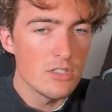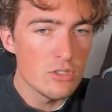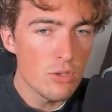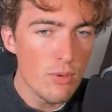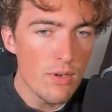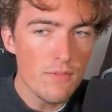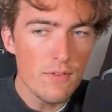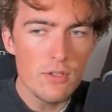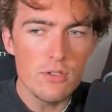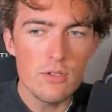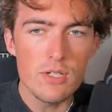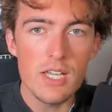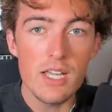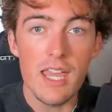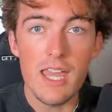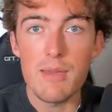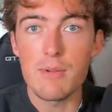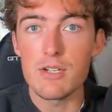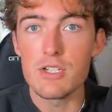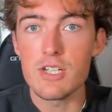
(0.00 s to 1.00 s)
So if you're doing a
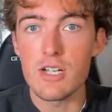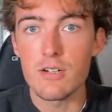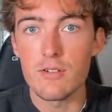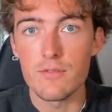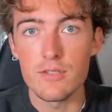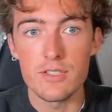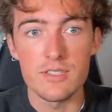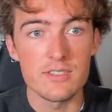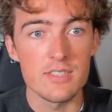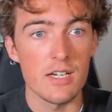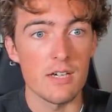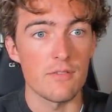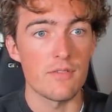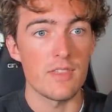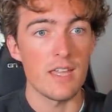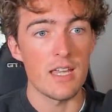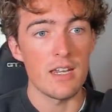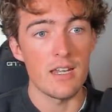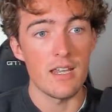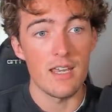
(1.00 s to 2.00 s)
gaming channel for yourself,
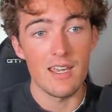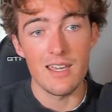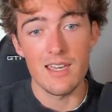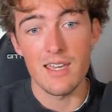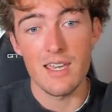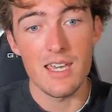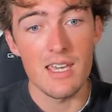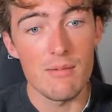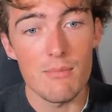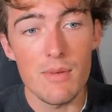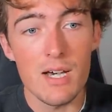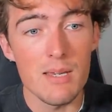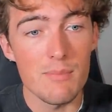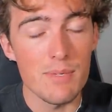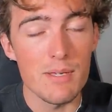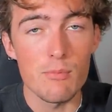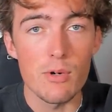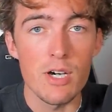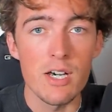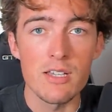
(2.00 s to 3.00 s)
then it might
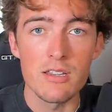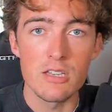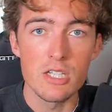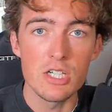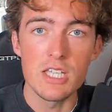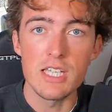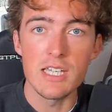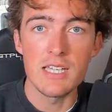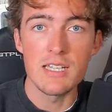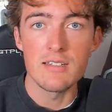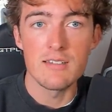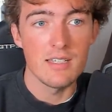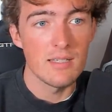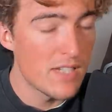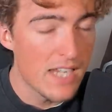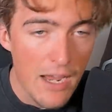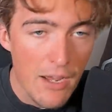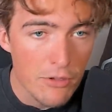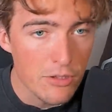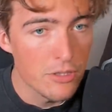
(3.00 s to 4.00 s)
be worth looking into
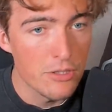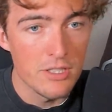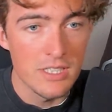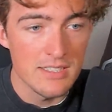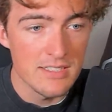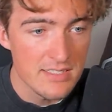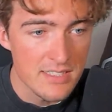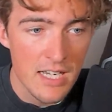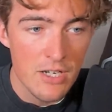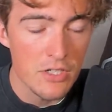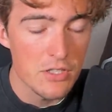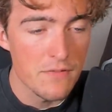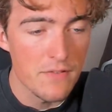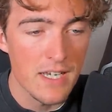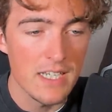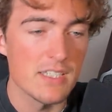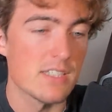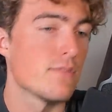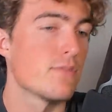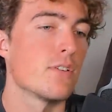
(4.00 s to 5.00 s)
downloading sound
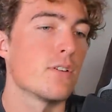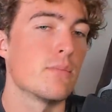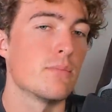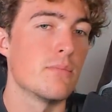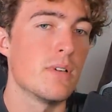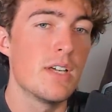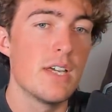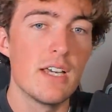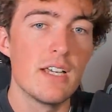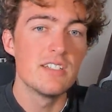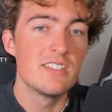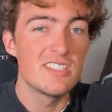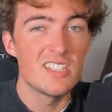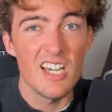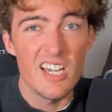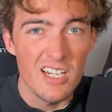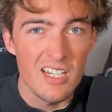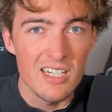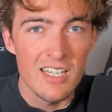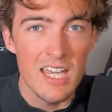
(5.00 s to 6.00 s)
effects from
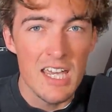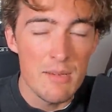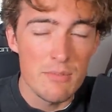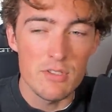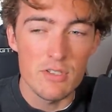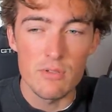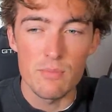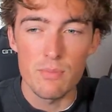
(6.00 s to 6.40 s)
certain games you